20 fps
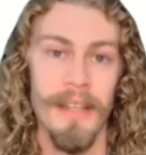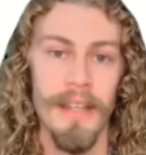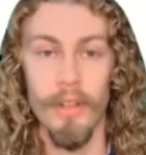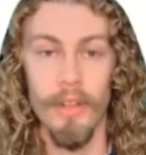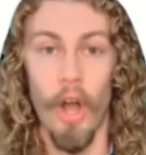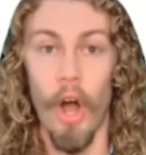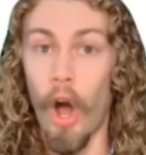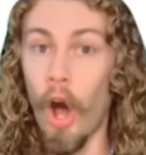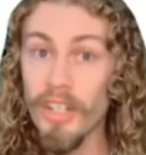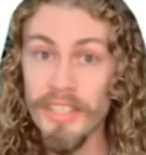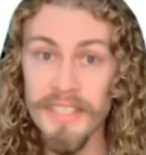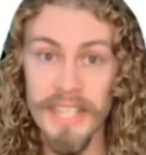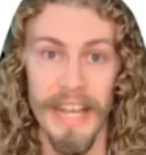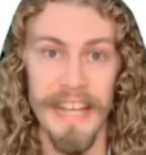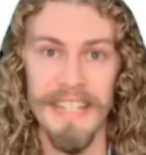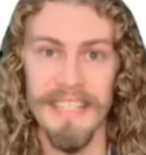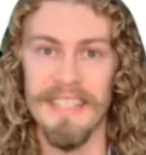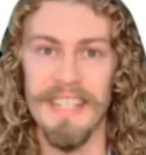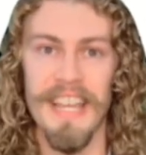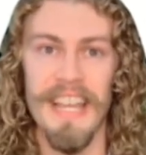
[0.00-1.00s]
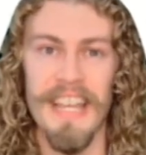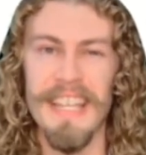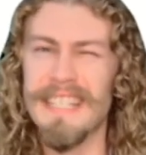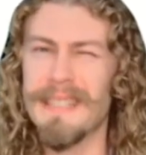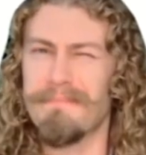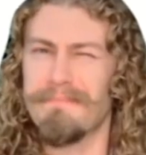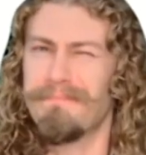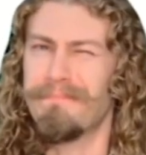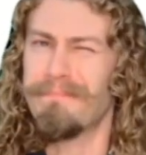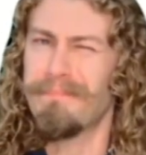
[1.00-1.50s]
All science
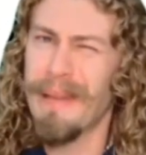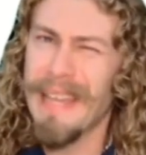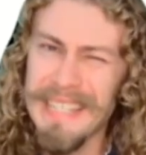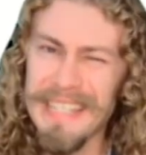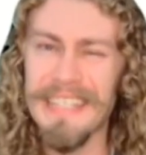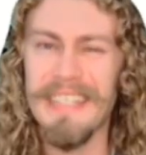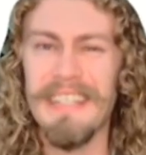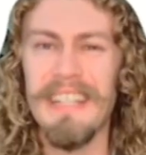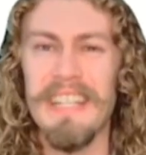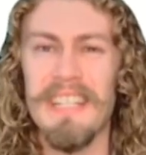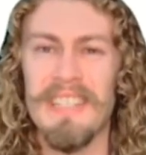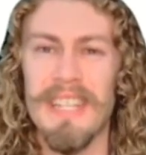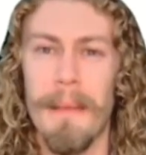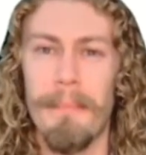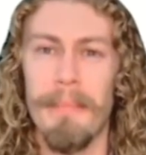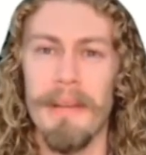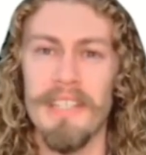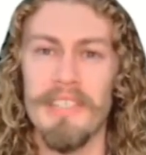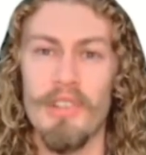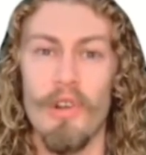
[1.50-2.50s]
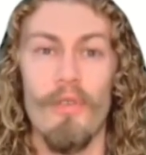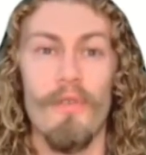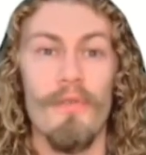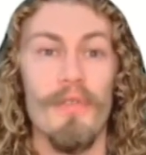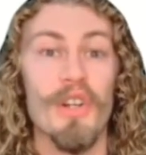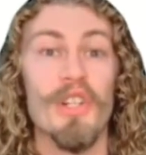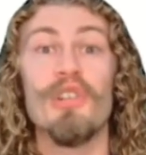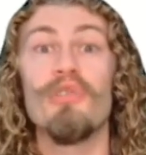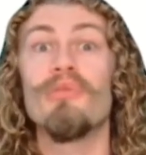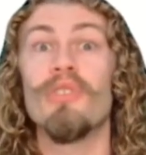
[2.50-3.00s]
is basically a stepping stone
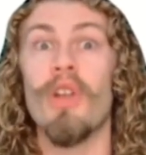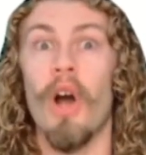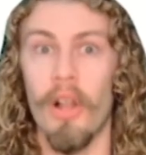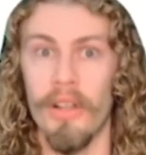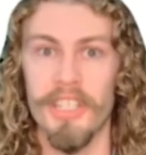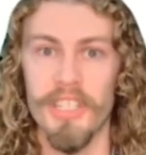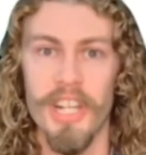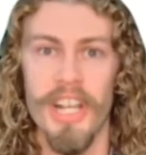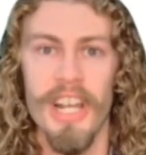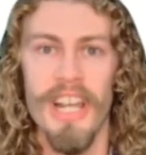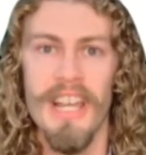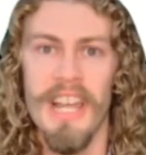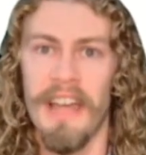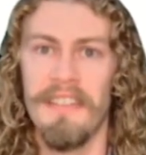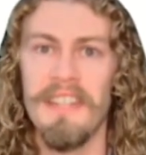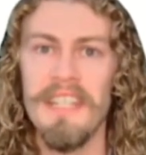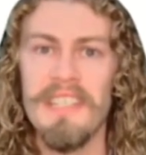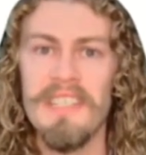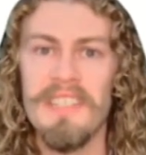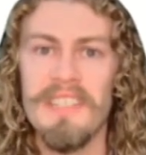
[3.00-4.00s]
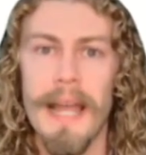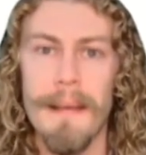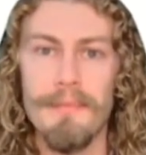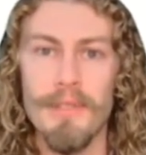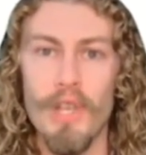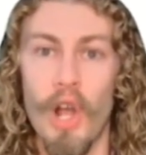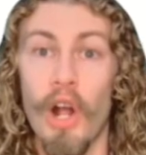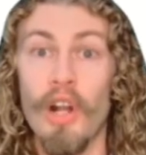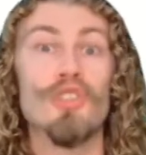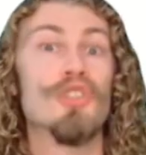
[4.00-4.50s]
for new knowledge, and these steps
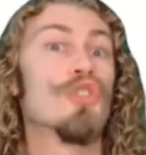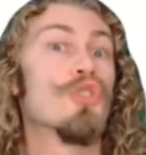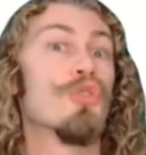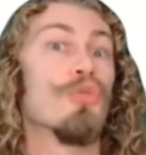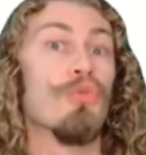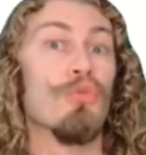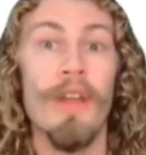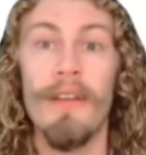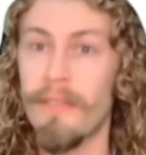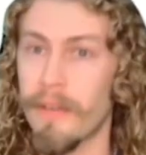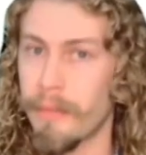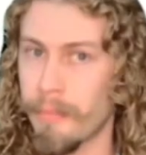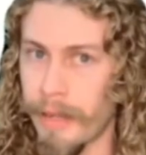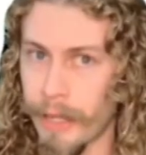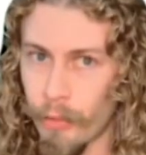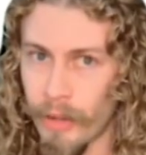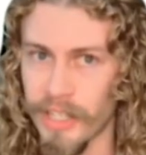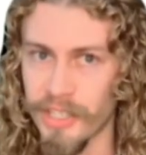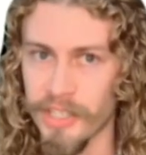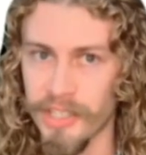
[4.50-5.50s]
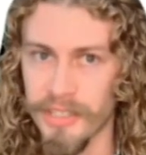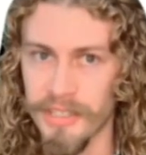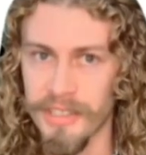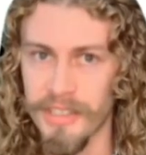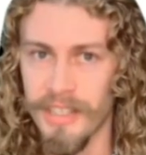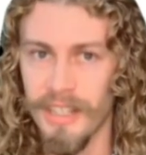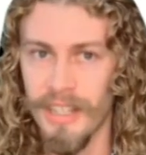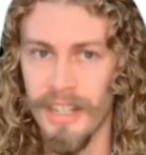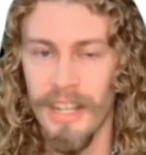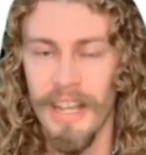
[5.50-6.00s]
are driven by
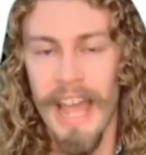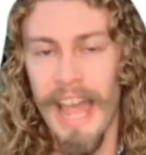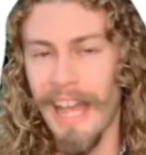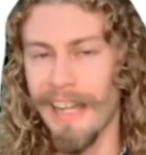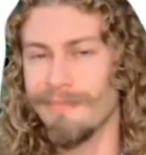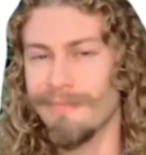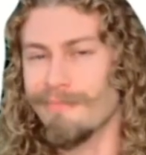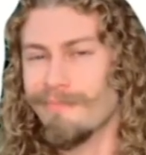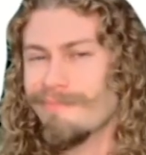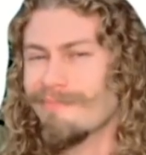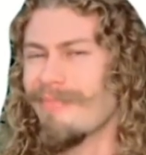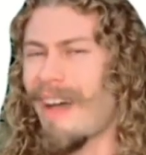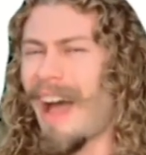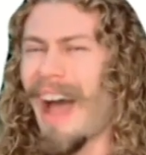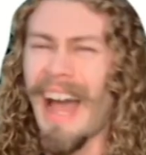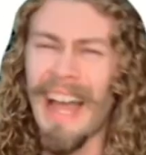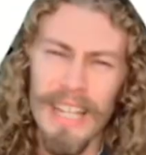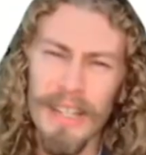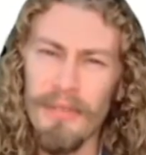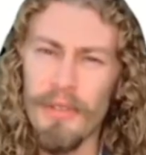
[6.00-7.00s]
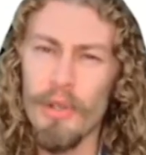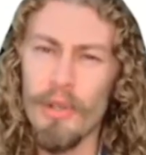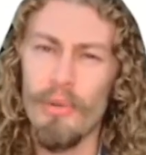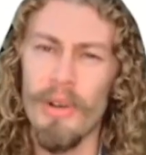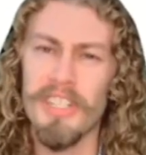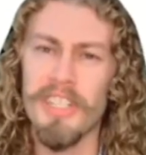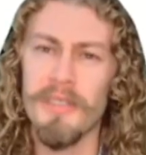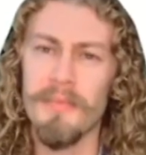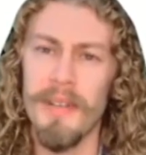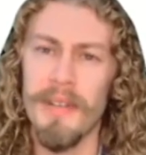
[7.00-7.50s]
questions. And I had a few
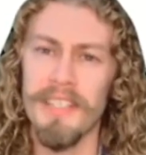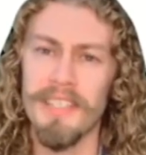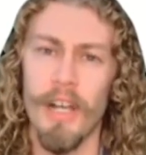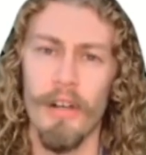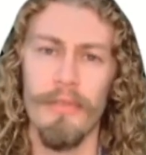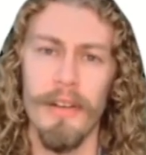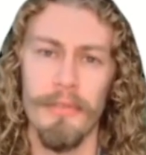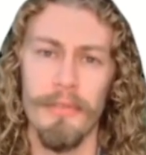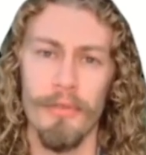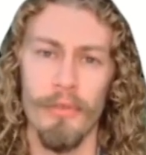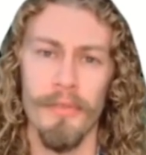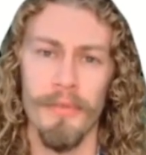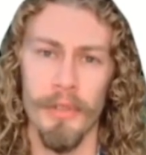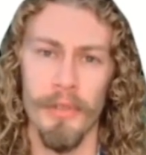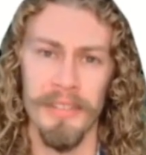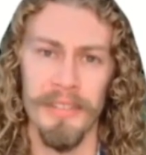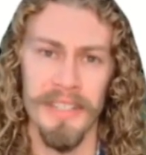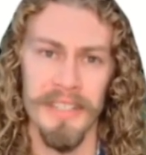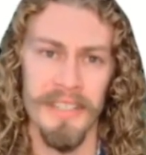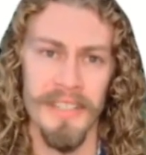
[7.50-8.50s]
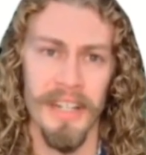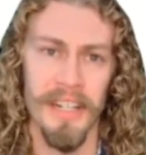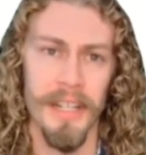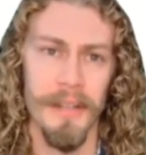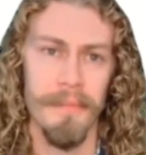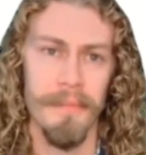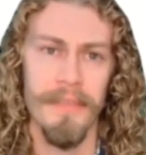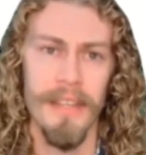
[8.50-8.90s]
questions myself after reviewing this study.